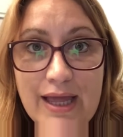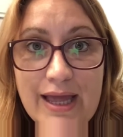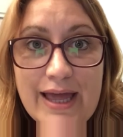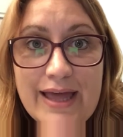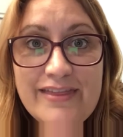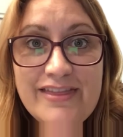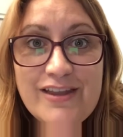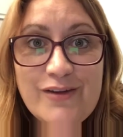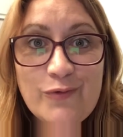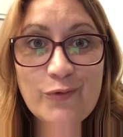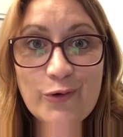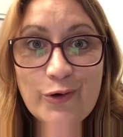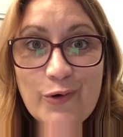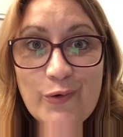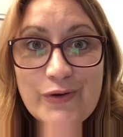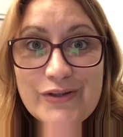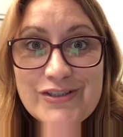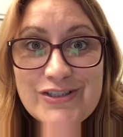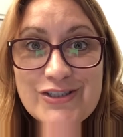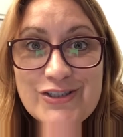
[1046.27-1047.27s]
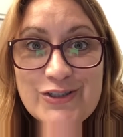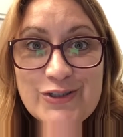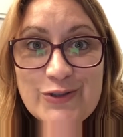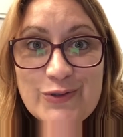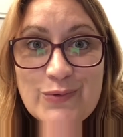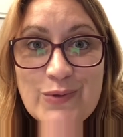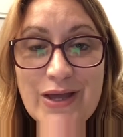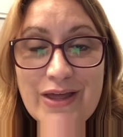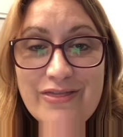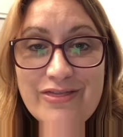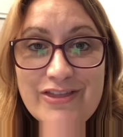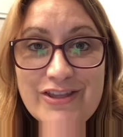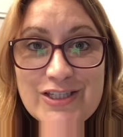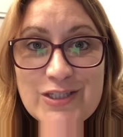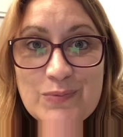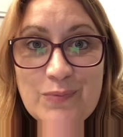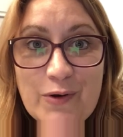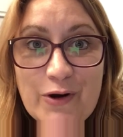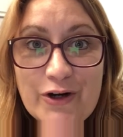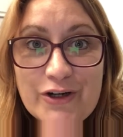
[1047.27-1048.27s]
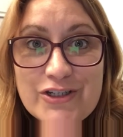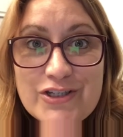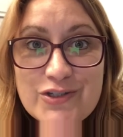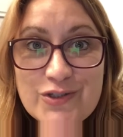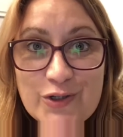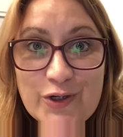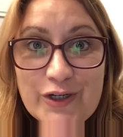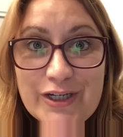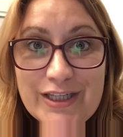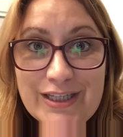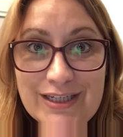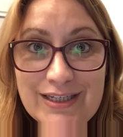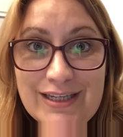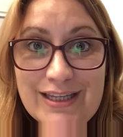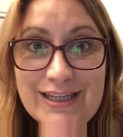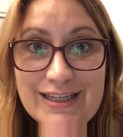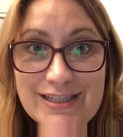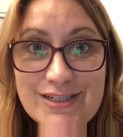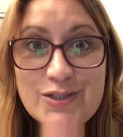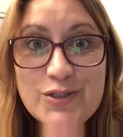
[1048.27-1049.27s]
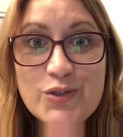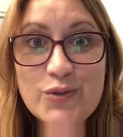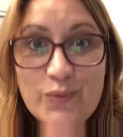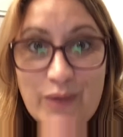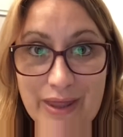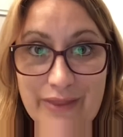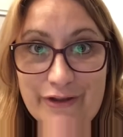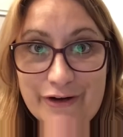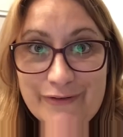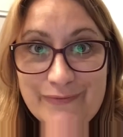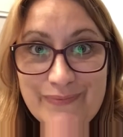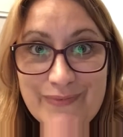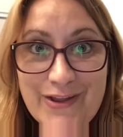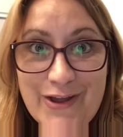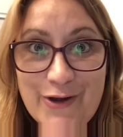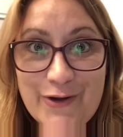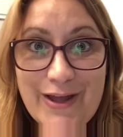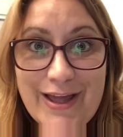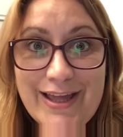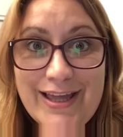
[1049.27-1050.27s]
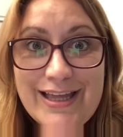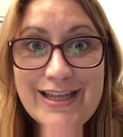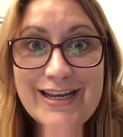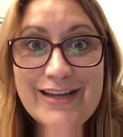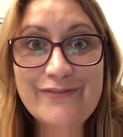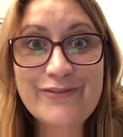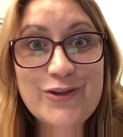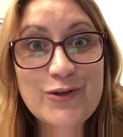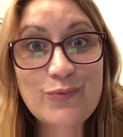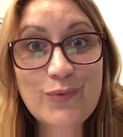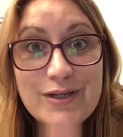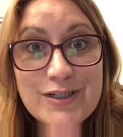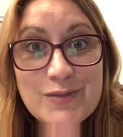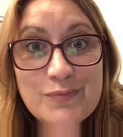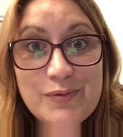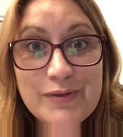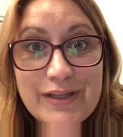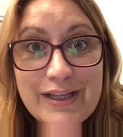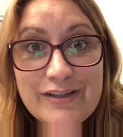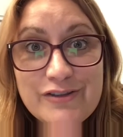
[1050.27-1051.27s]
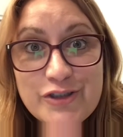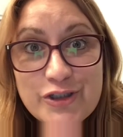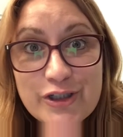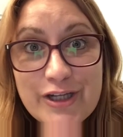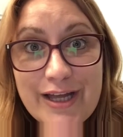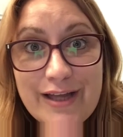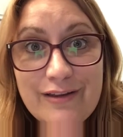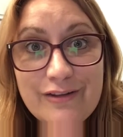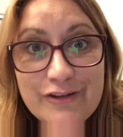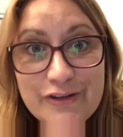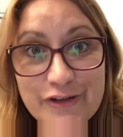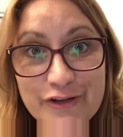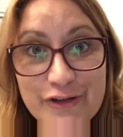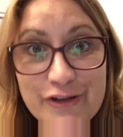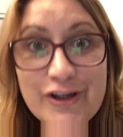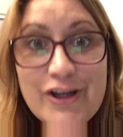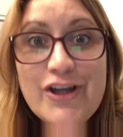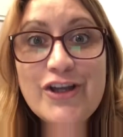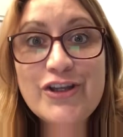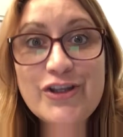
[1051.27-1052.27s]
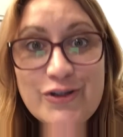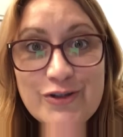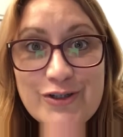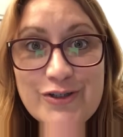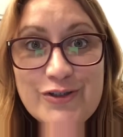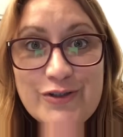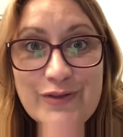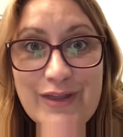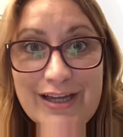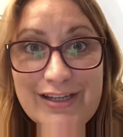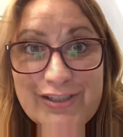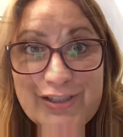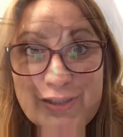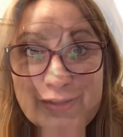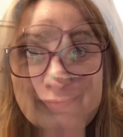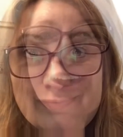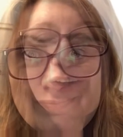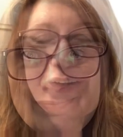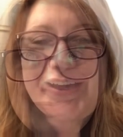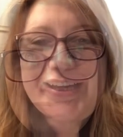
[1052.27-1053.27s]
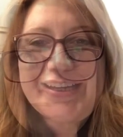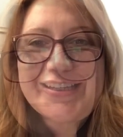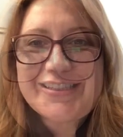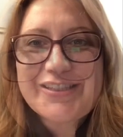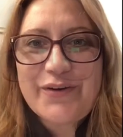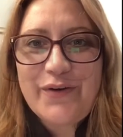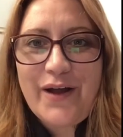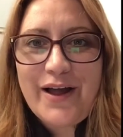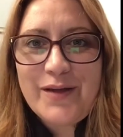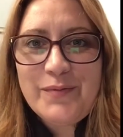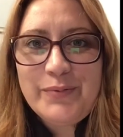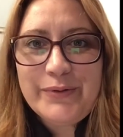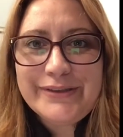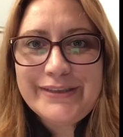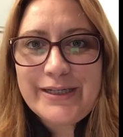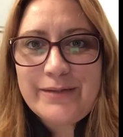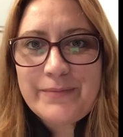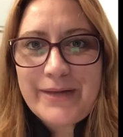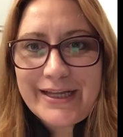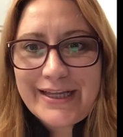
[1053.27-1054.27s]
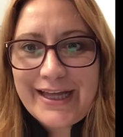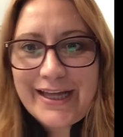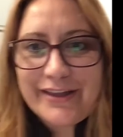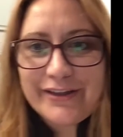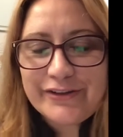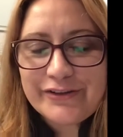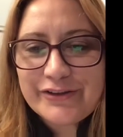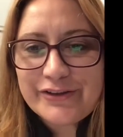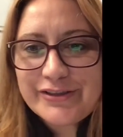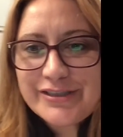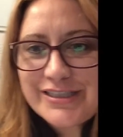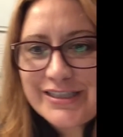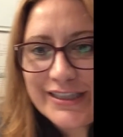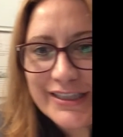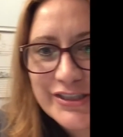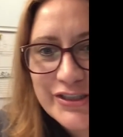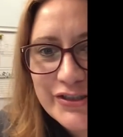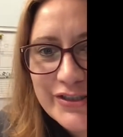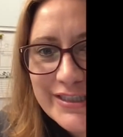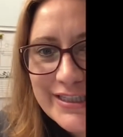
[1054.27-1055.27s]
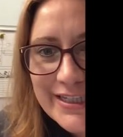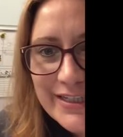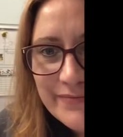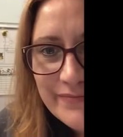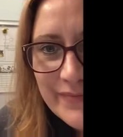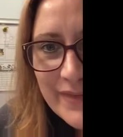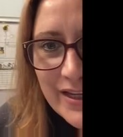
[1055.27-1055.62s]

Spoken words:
and then we're going to do this part starting it together. Okay, now if you want to pull out your calendar, you can do that too. Okay, so I pulled out my calendar to let you see.